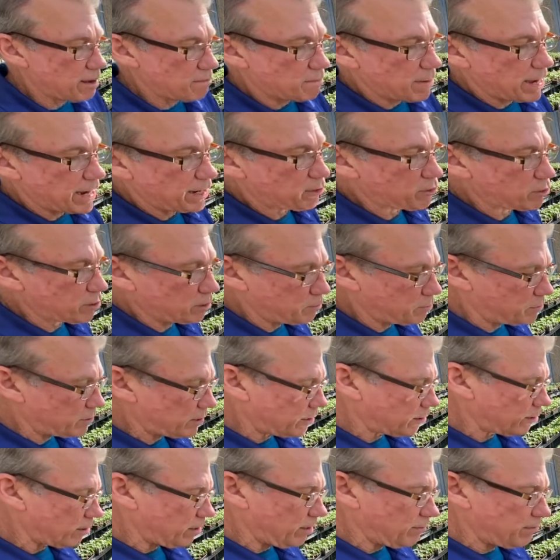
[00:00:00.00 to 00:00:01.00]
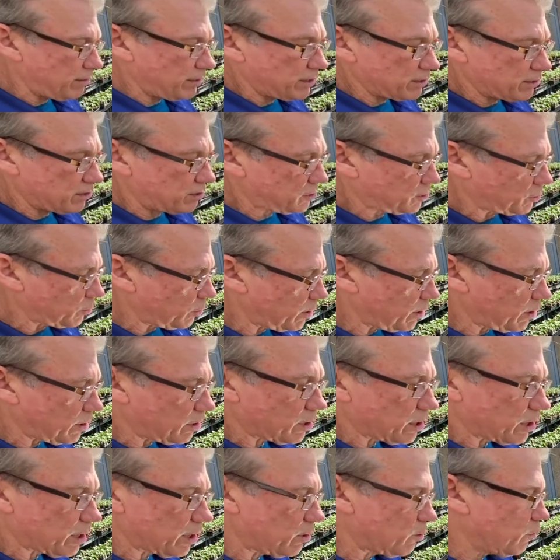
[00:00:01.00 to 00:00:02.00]
microbes that are living in the soil
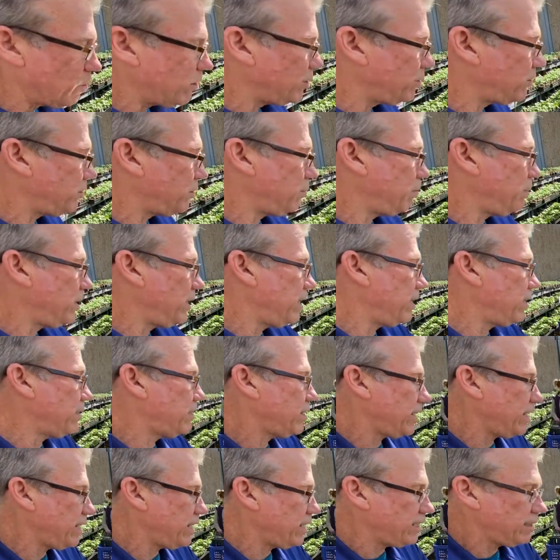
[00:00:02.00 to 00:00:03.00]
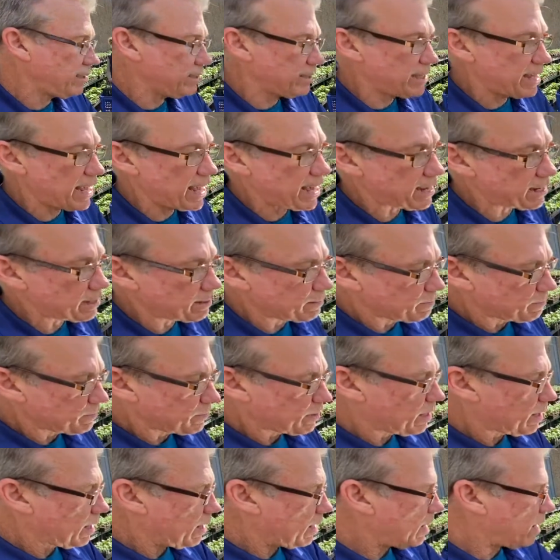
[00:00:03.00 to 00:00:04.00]
are going to begin to eat that
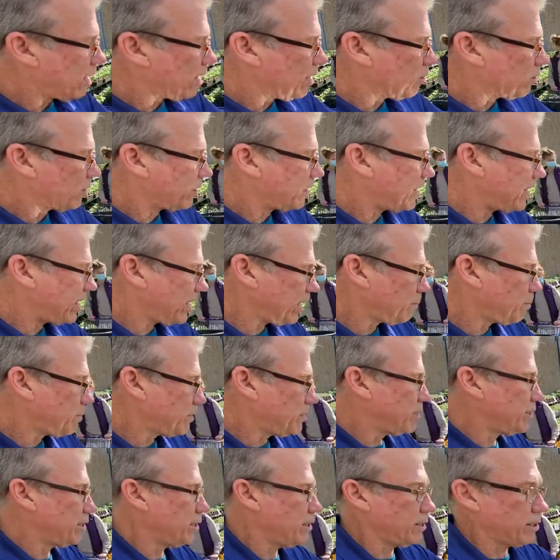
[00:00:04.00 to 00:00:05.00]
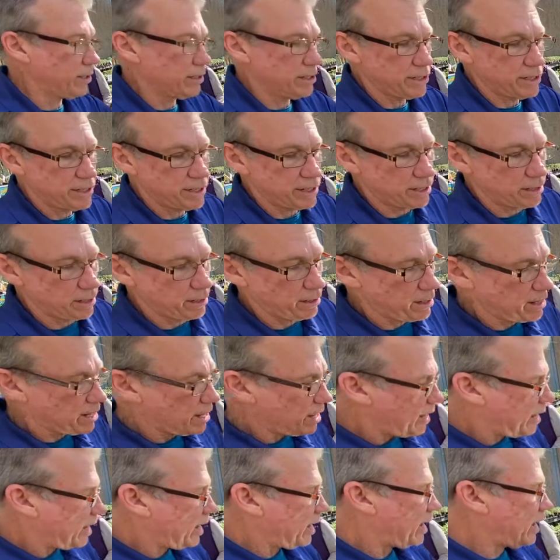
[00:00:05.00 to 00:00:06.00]
organic material in here,
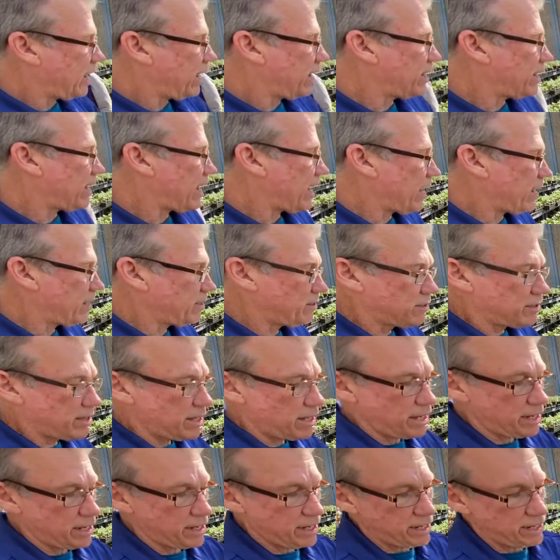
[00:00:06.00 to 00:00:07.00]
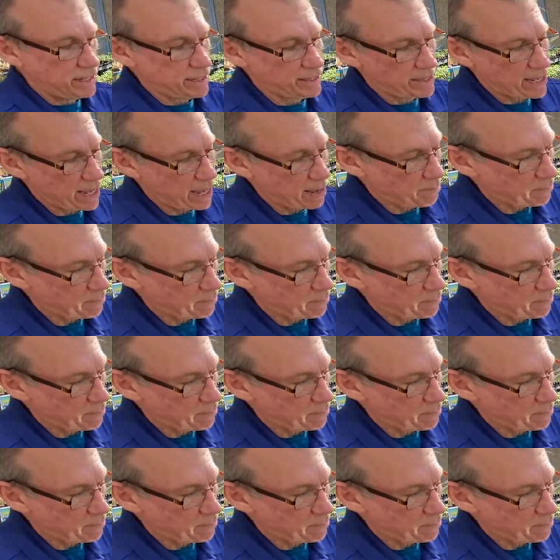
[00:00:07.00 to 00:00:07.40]
and as they eat that